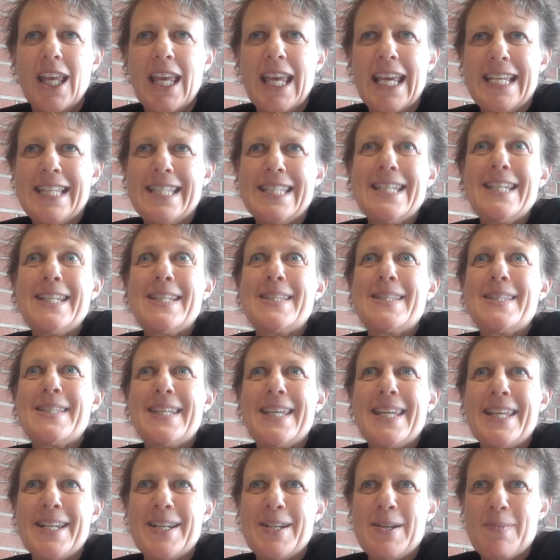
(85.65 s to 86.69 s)
exists
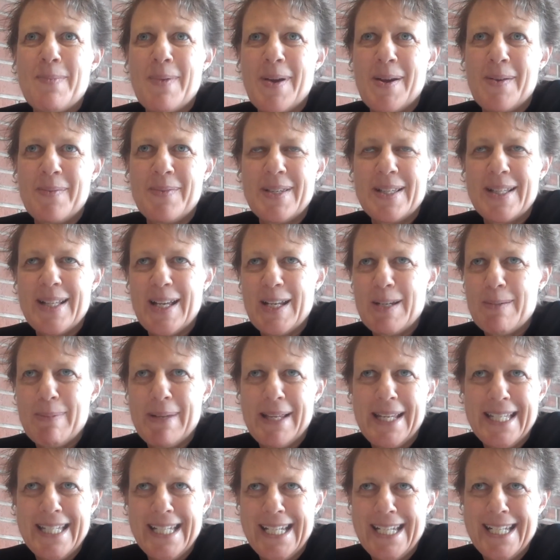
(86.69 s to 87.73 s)
in and around these large
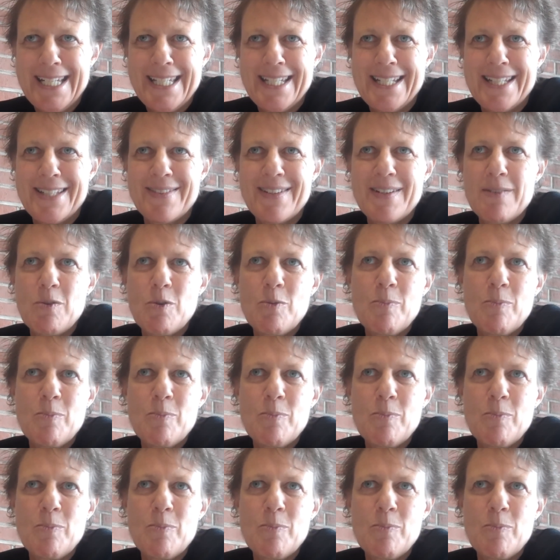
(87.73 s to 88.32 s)
plantations, right?